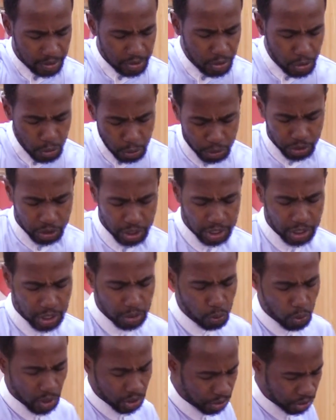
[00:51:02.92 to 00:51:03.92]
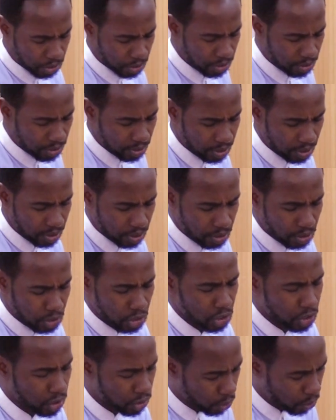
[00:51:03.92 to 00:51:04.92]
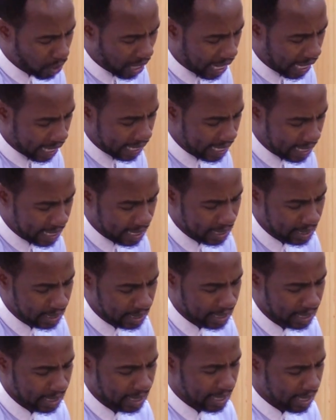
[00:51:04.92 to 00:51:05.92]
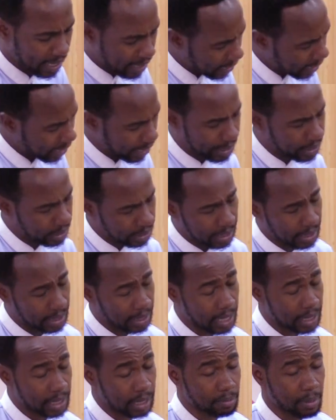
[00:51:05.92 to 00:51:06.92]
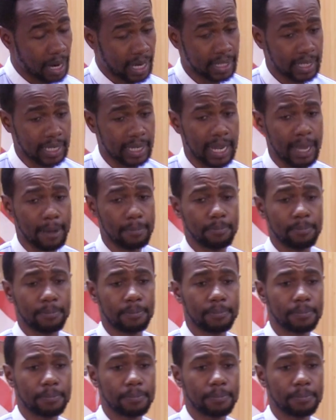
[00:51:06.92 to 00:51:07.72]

you, situation, you are healed in Jesus' mighty name.